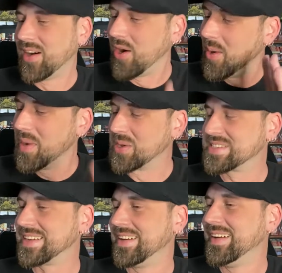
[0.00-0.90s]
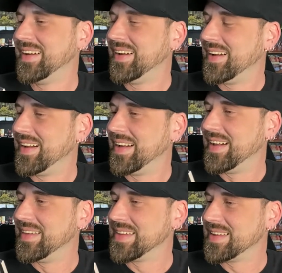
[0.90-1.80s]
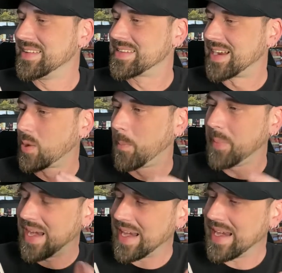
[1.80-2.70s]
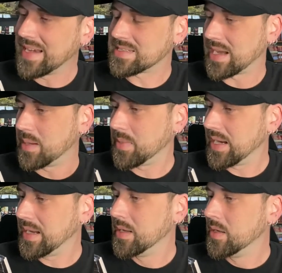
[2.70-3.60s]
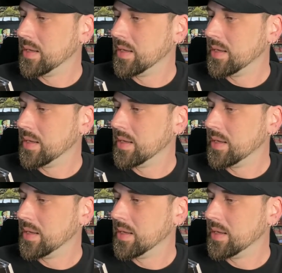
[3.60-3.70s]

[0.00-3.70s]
Almost. And then tunnel B, side B,